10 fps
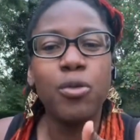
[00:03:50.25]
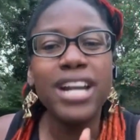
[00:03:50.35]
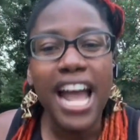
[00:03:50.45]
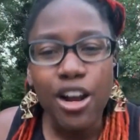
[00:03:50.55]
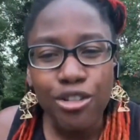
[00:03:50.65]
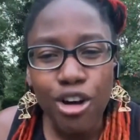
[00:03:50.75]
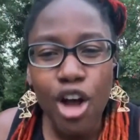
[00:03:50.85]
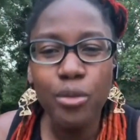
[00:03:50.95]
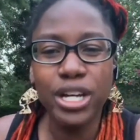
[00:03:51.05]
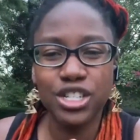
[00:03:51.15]
We're not
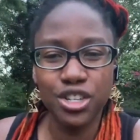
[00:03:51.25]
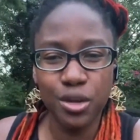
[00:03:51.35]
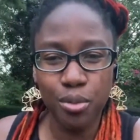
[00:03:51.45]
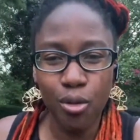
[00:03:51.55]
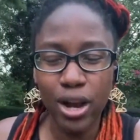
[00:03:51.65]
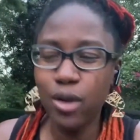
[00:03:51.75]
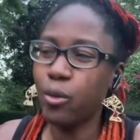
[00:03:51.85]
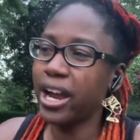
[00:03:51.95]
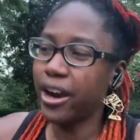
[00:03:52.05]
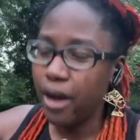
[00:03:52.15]
growing to the point
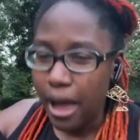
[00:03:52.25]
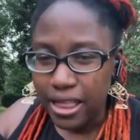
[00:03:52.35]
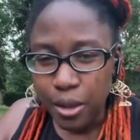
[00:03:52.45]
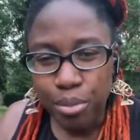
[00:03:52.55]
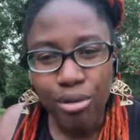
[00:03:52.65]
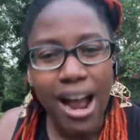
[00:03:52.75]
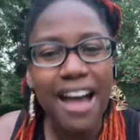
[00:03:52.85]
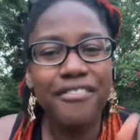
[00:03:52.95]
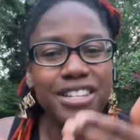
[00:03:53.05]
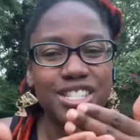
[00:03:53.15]
where the
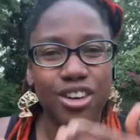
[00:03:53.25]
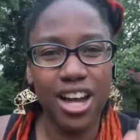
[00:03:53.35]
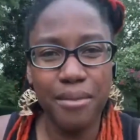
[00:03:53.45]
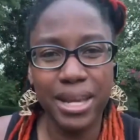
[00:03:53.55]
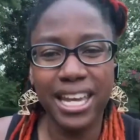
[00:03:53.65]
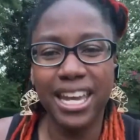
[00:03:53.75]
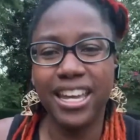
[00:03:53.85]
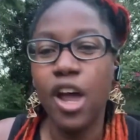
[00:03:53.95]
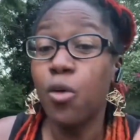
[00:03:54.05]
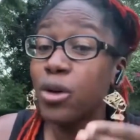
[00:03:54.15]
profits are coming in.